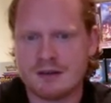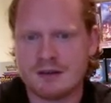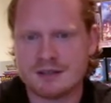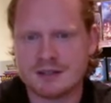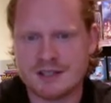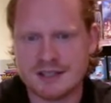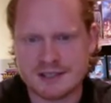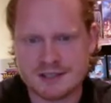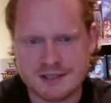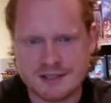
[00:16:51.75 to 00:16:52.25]

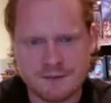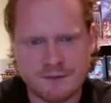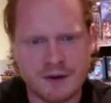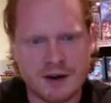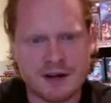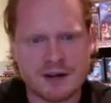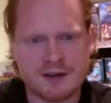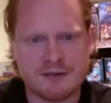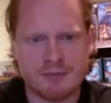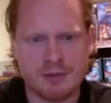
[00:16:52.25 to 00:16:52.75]

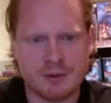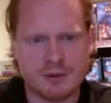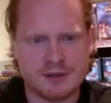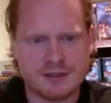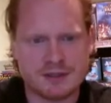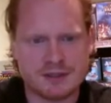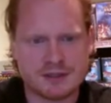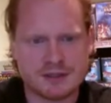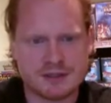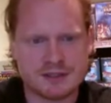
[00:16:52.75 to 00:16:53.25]
65
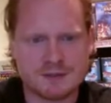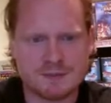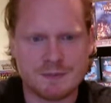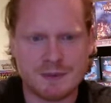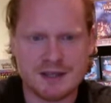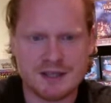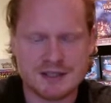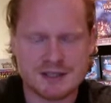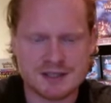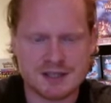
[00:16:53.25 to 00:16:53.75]
points,
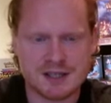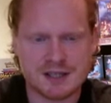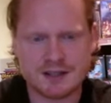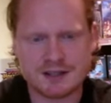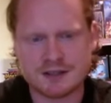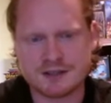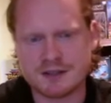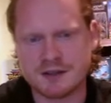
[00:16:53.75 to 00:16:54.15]
speed 6.